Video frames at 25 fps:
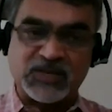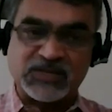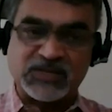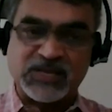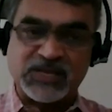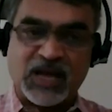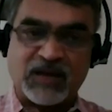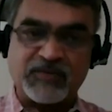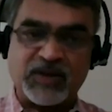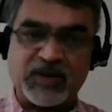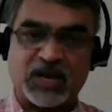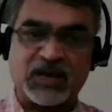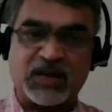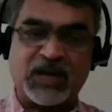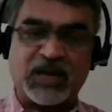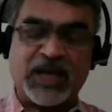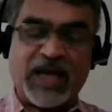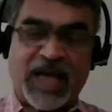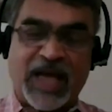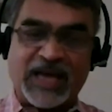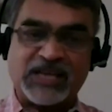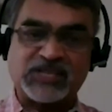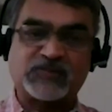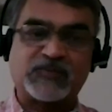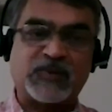is having,
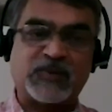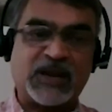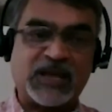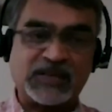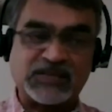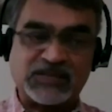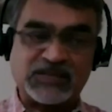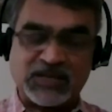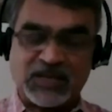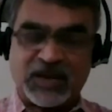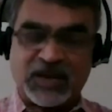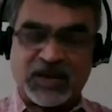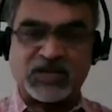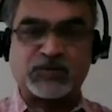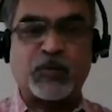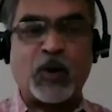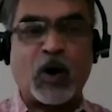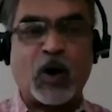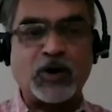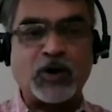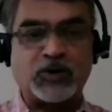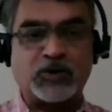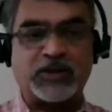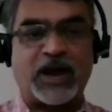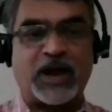as well as
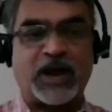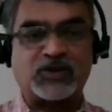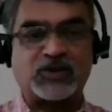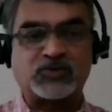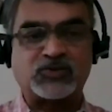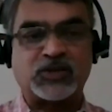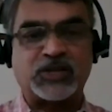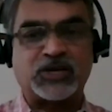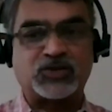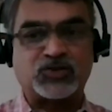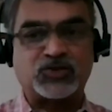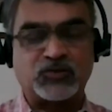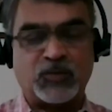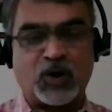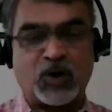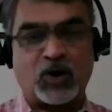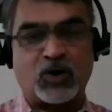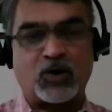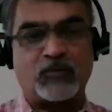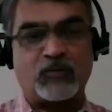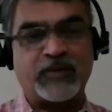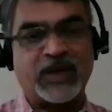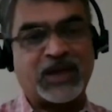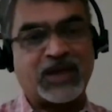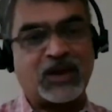respond to that, so that
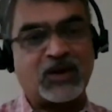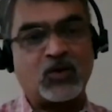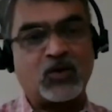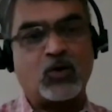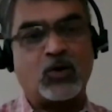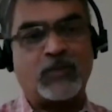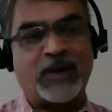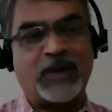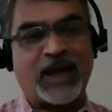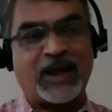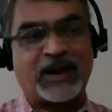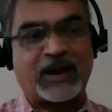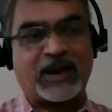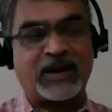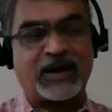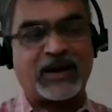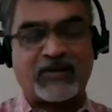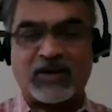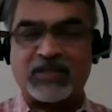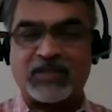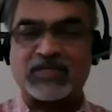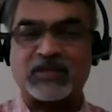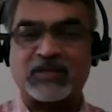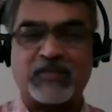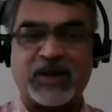tomorrow we can go back and
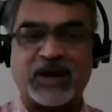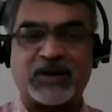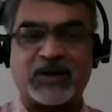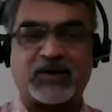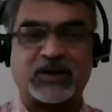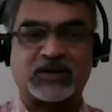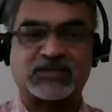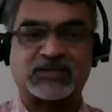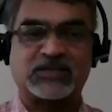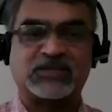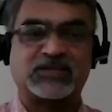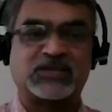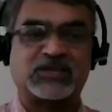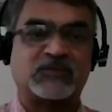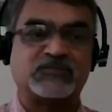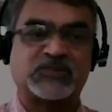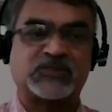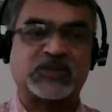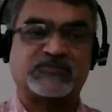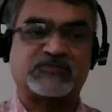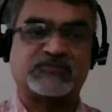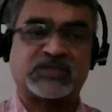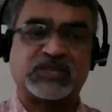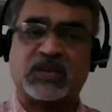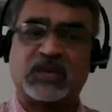run the metrics in terms
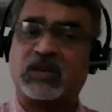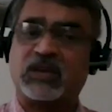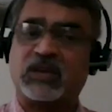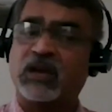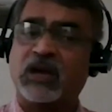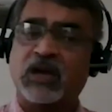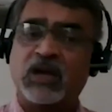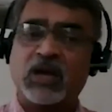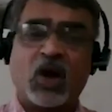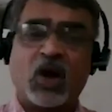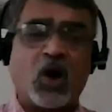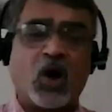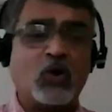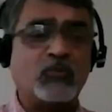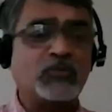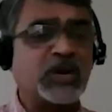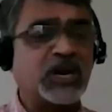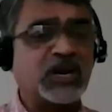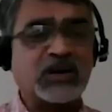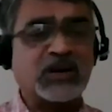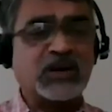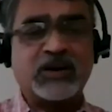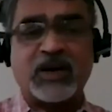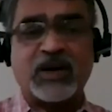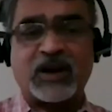of seeing how
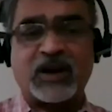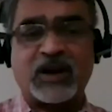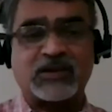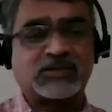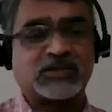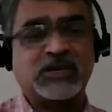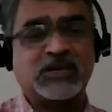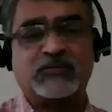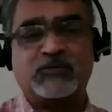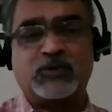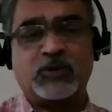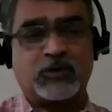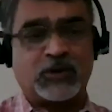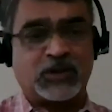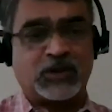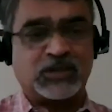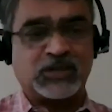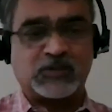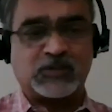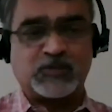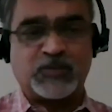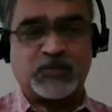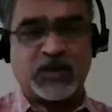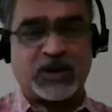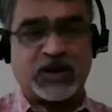many did I receive during
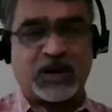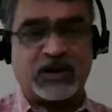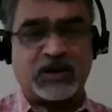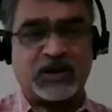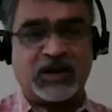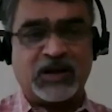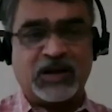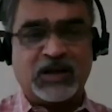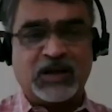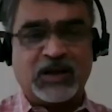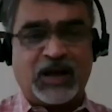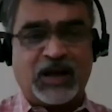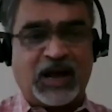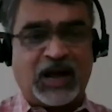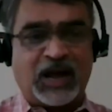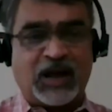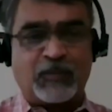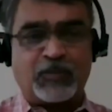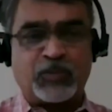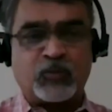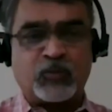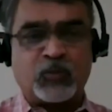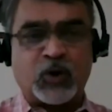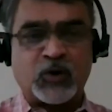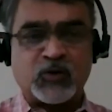this period,
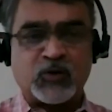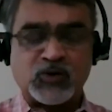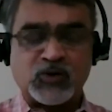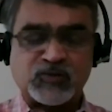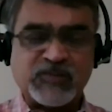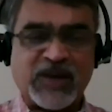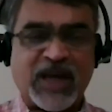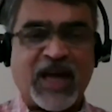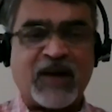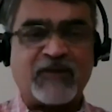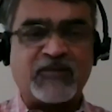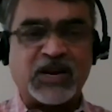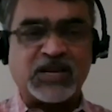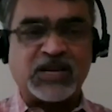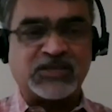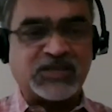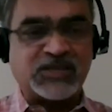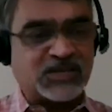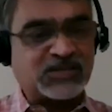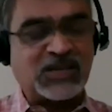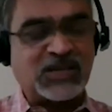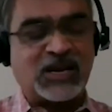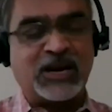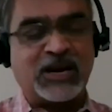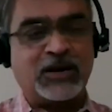what was my average
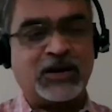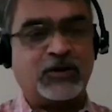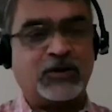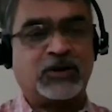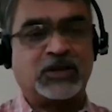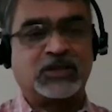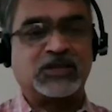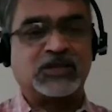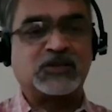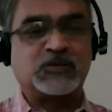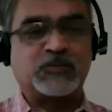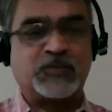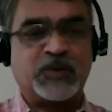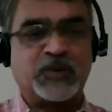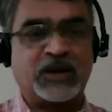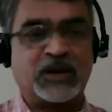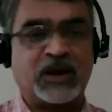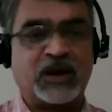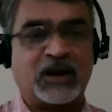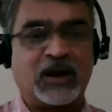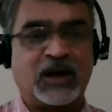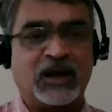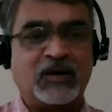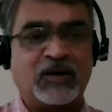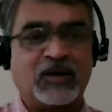SLA during this
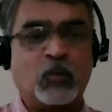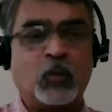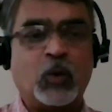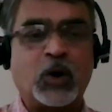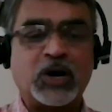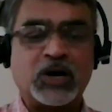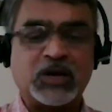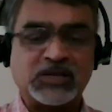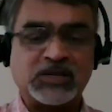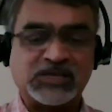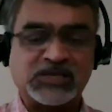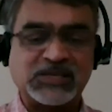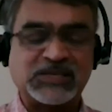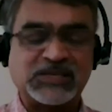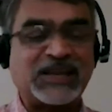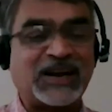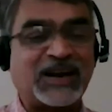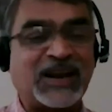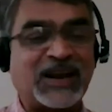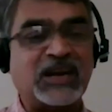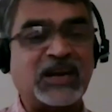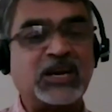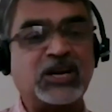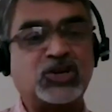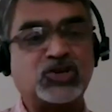period, what is it that
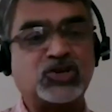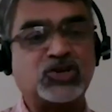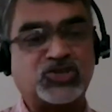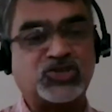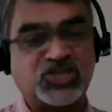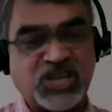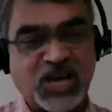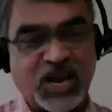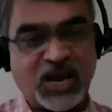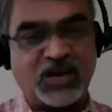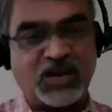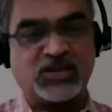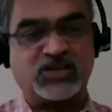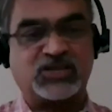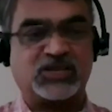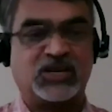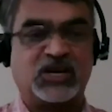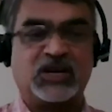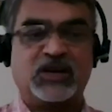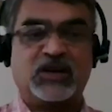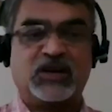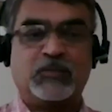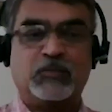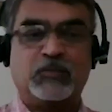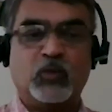I need to change
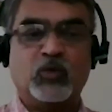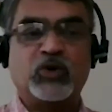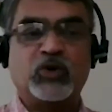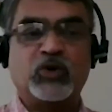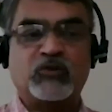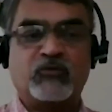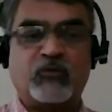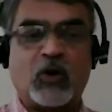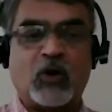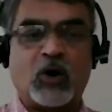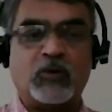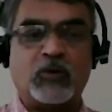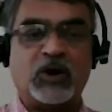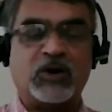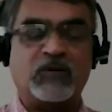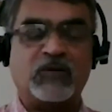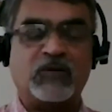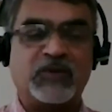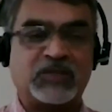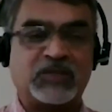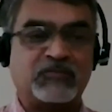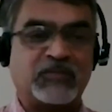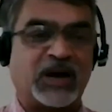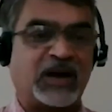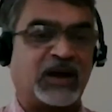moving forward
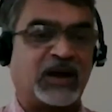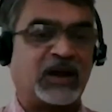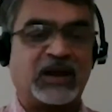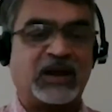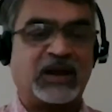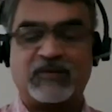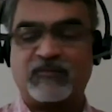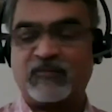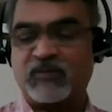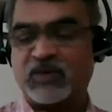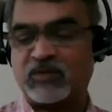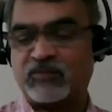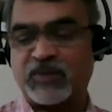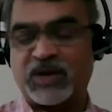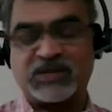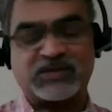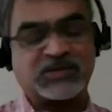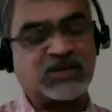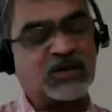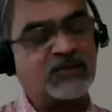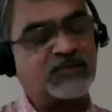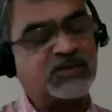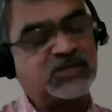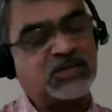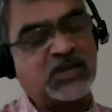with my
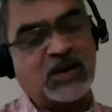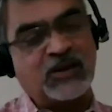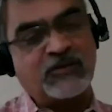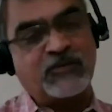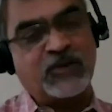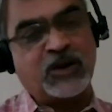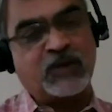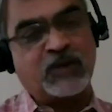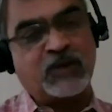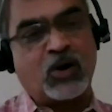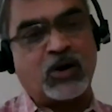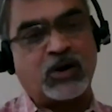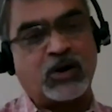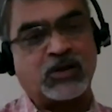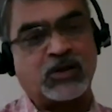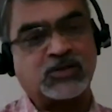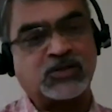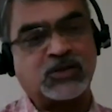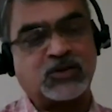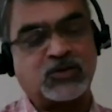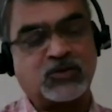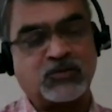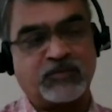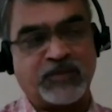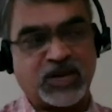service delivery model
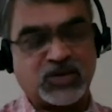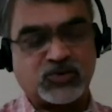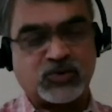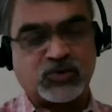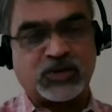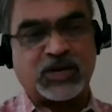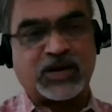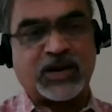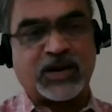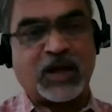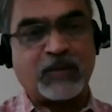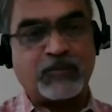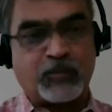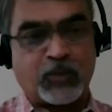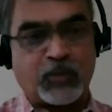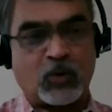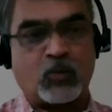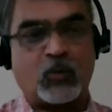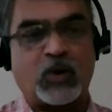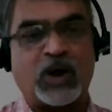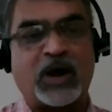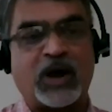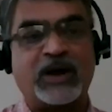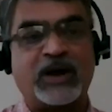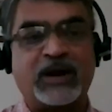to make sure that I
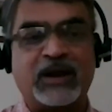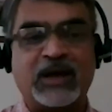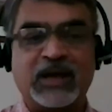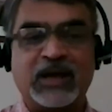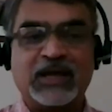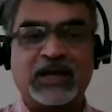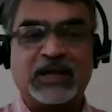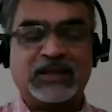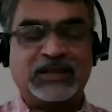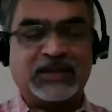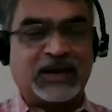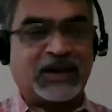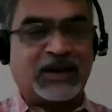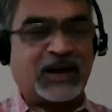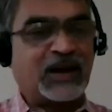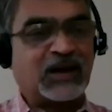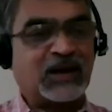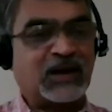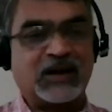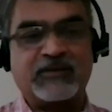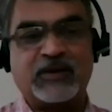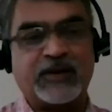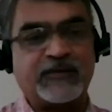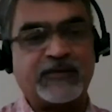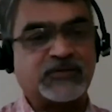provide the right
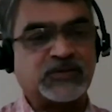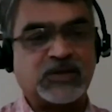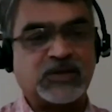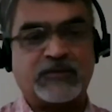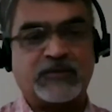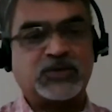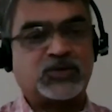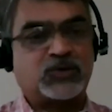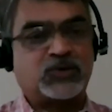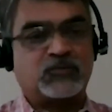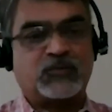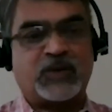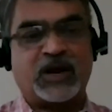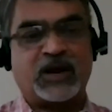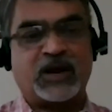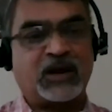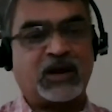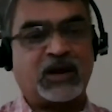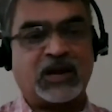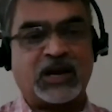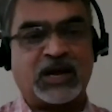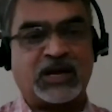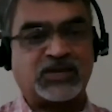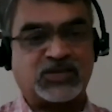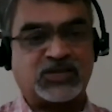level of service to
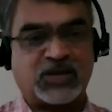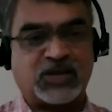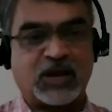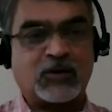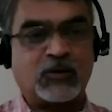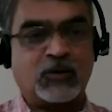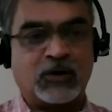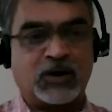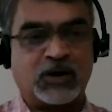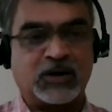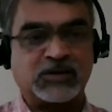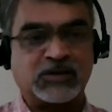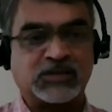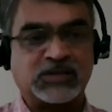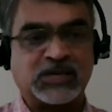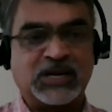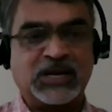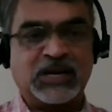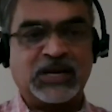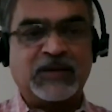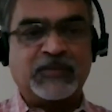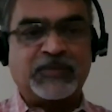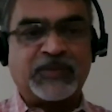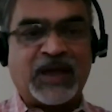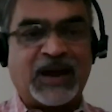my stakeholders.
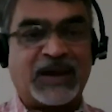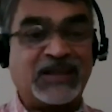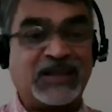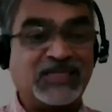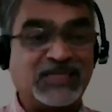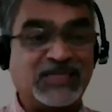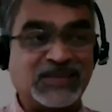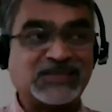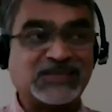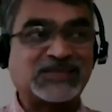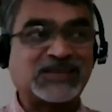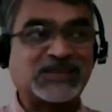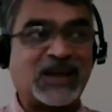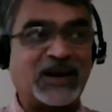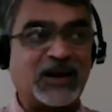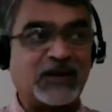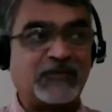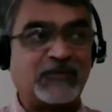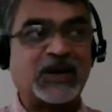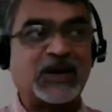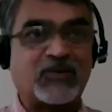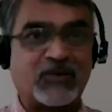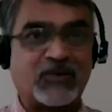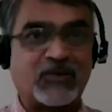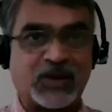And in this kind of
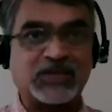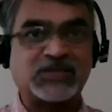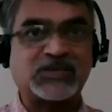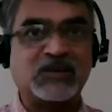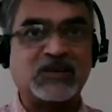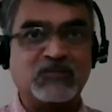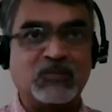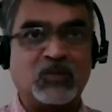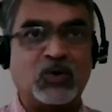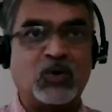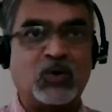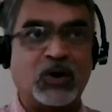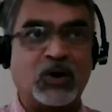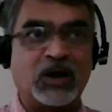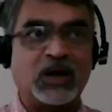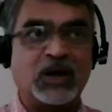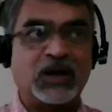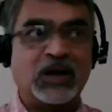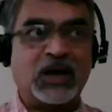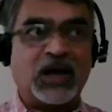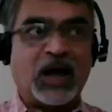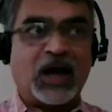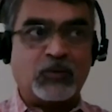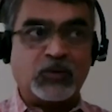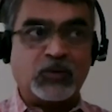a crazy mode,
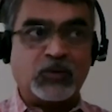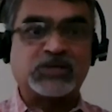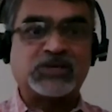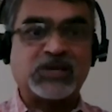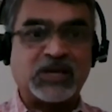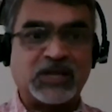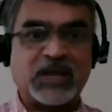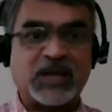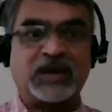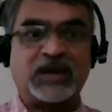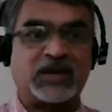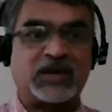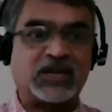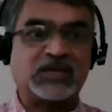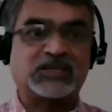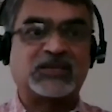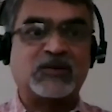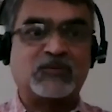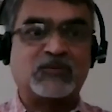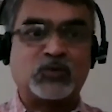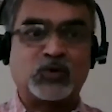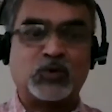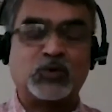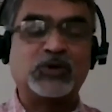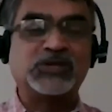I would say the
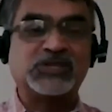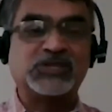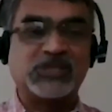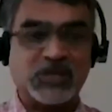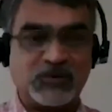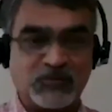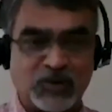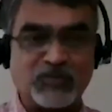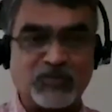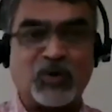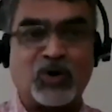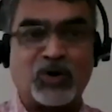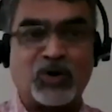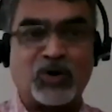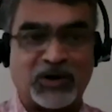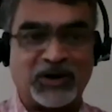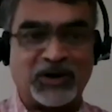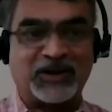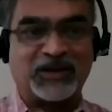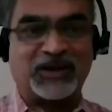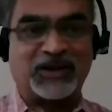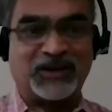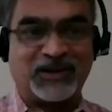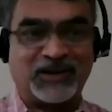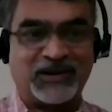ITSM tool is even more
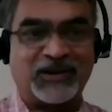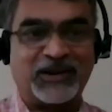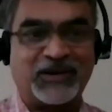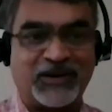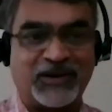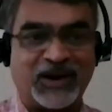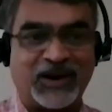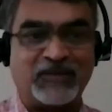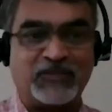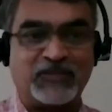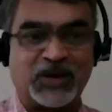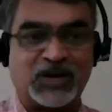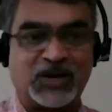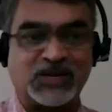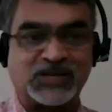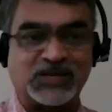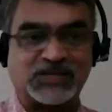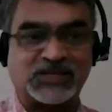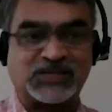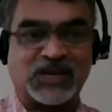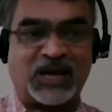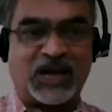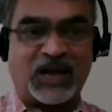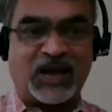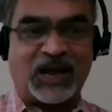critical, right?
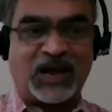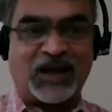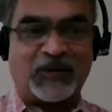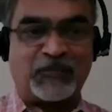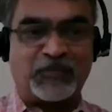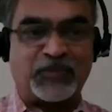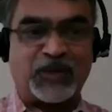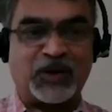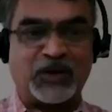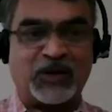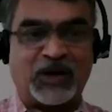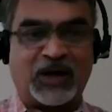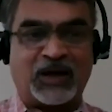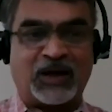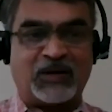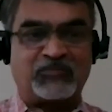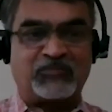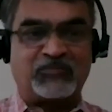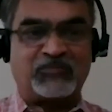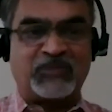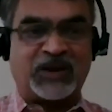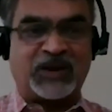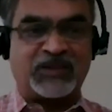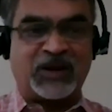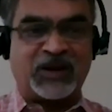Because at
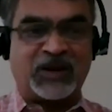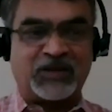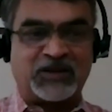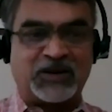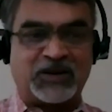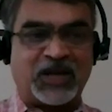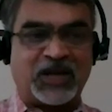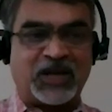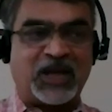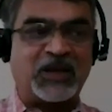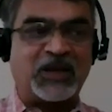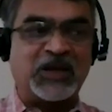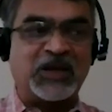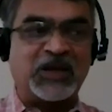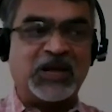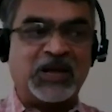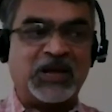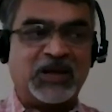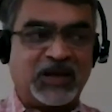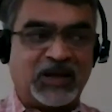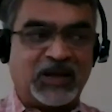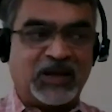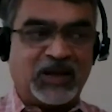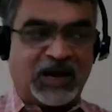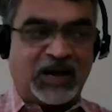the end of the day,
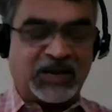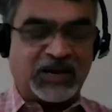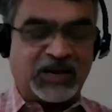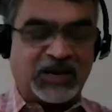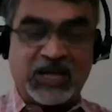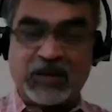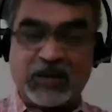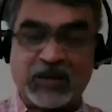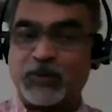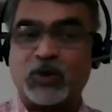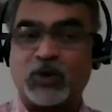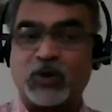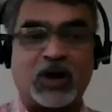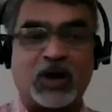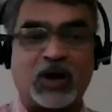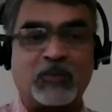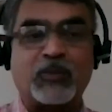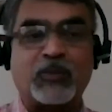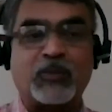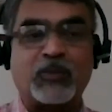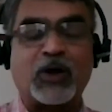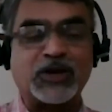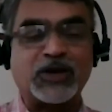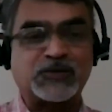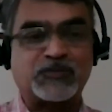keeping your
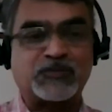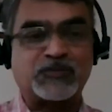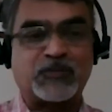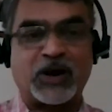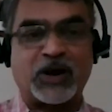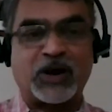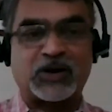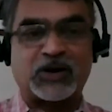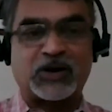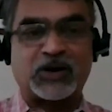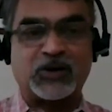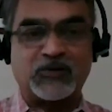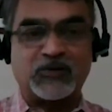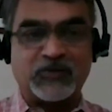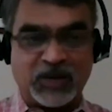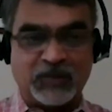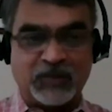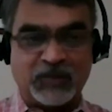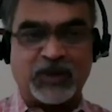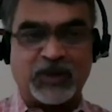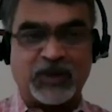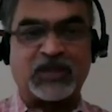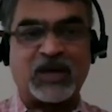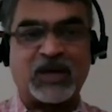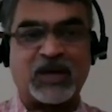employees productive,
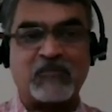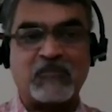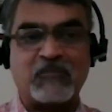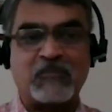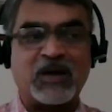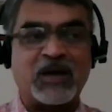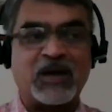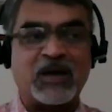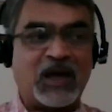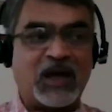keeping them,